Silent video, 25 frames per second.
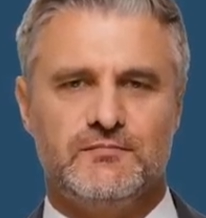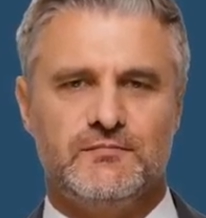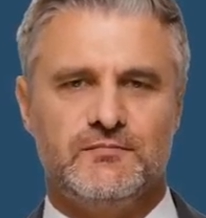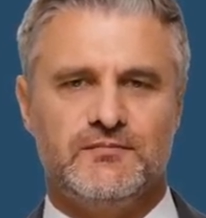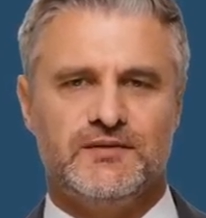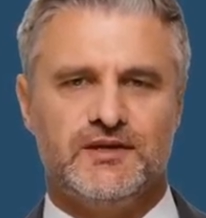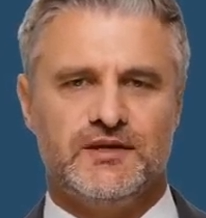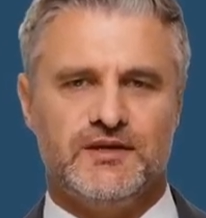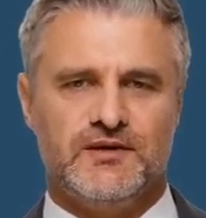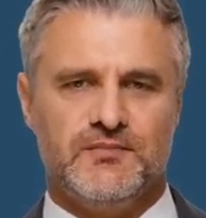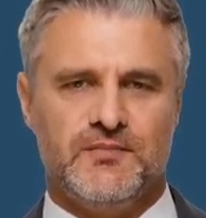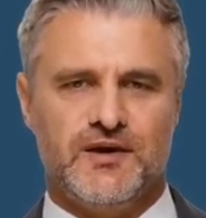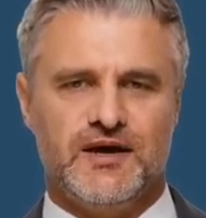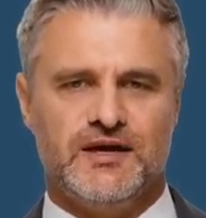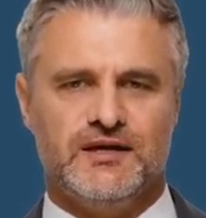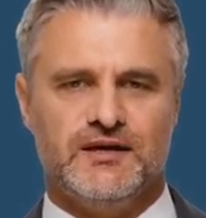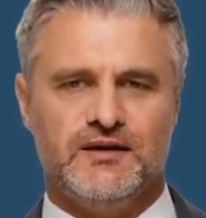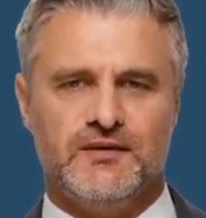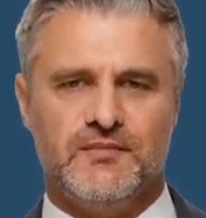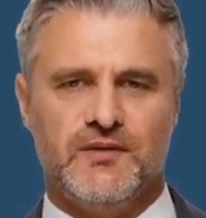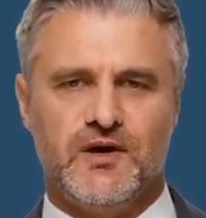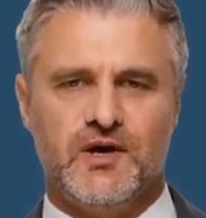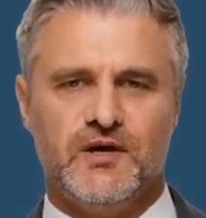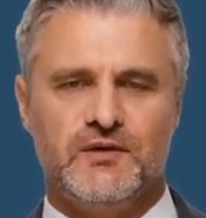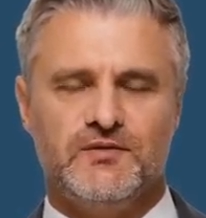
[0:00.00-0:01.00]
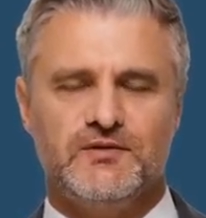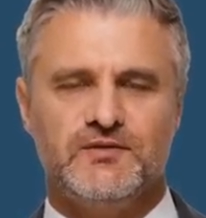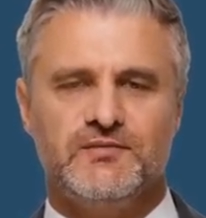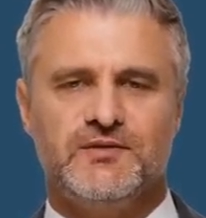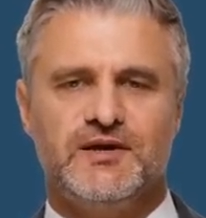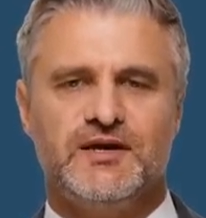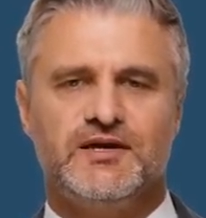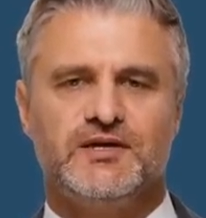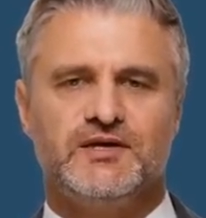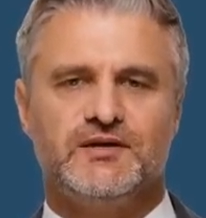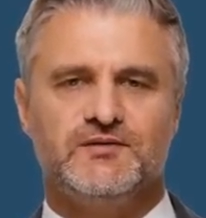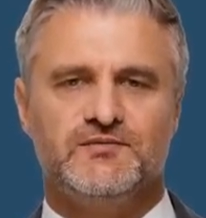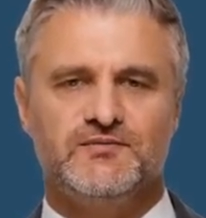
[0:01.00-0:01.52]
This might involve a
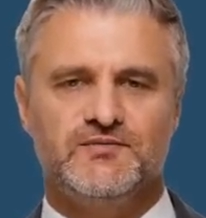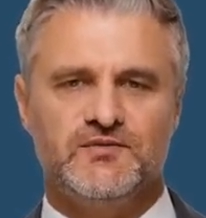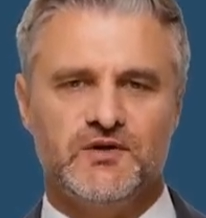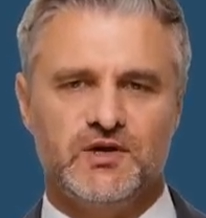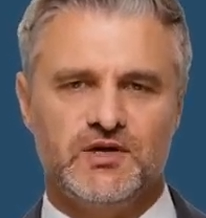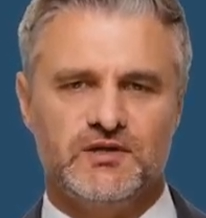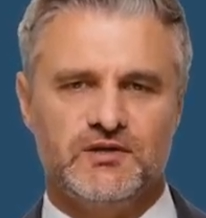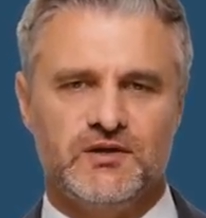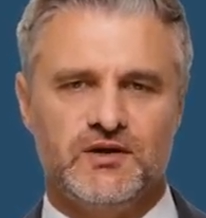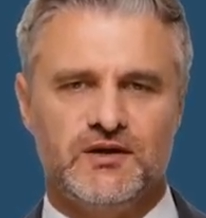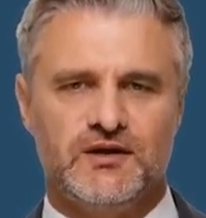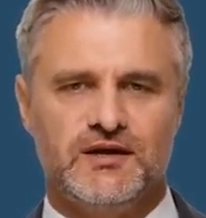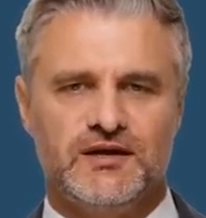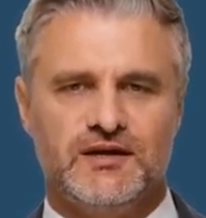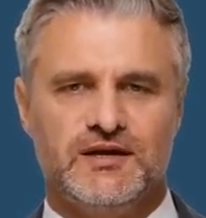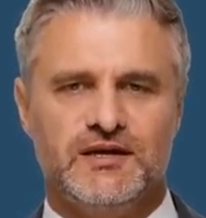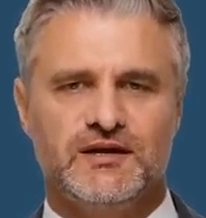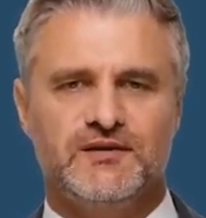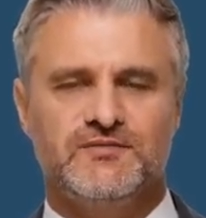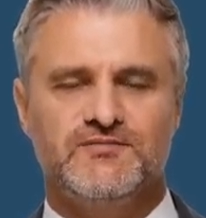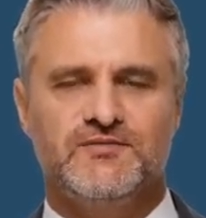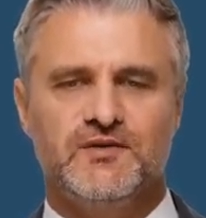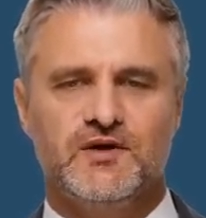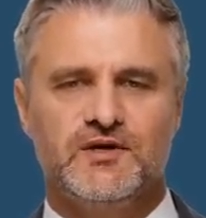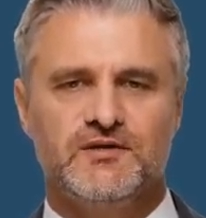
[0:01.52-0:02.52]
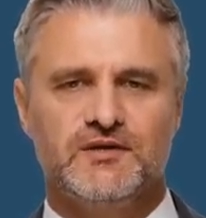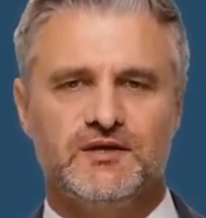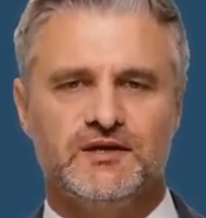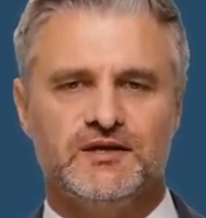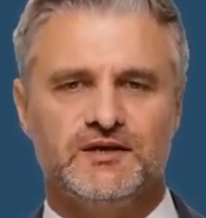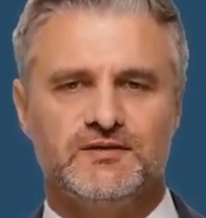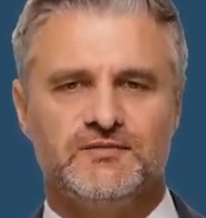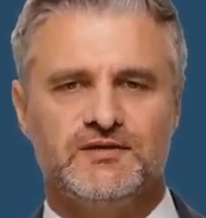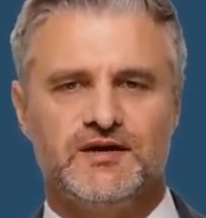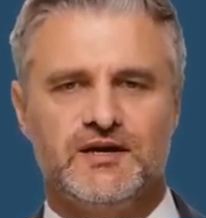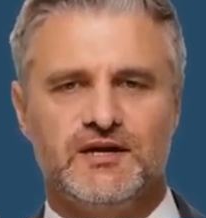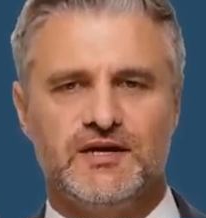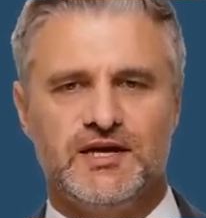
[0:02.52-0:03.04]
mix of formal and informal
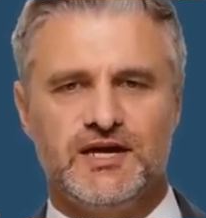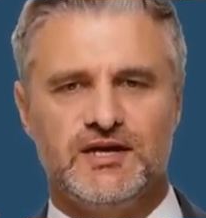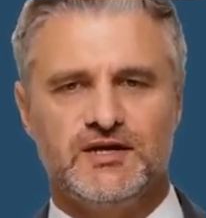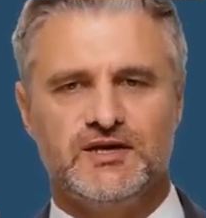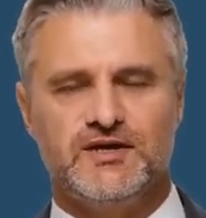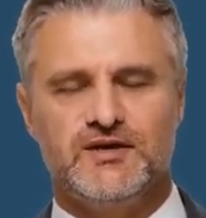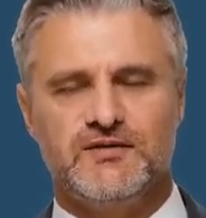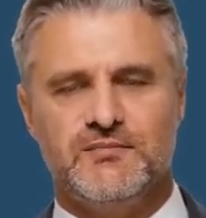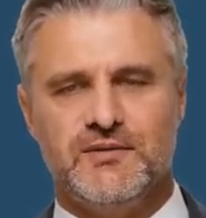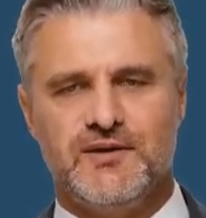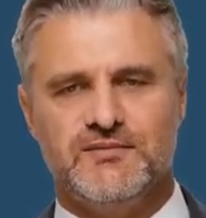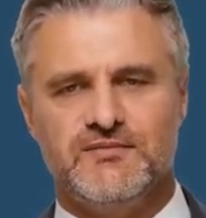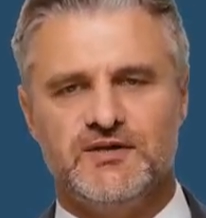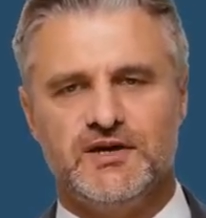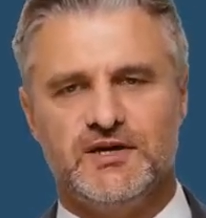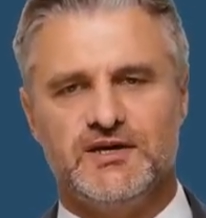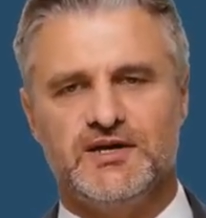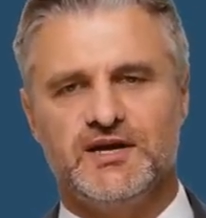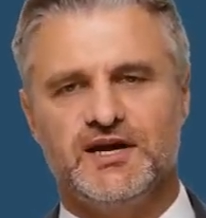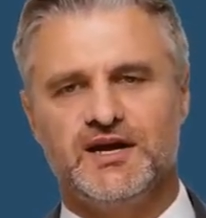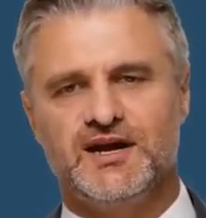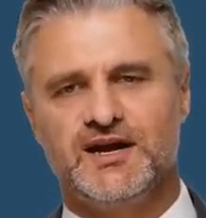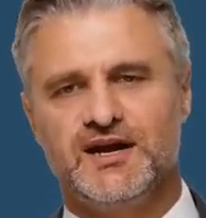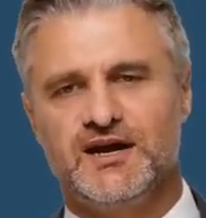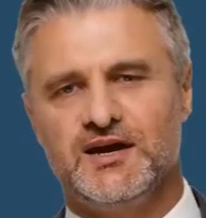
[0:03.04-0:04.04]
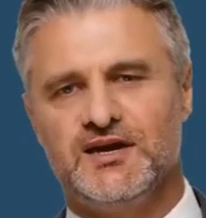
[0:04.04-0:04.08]
communication methods,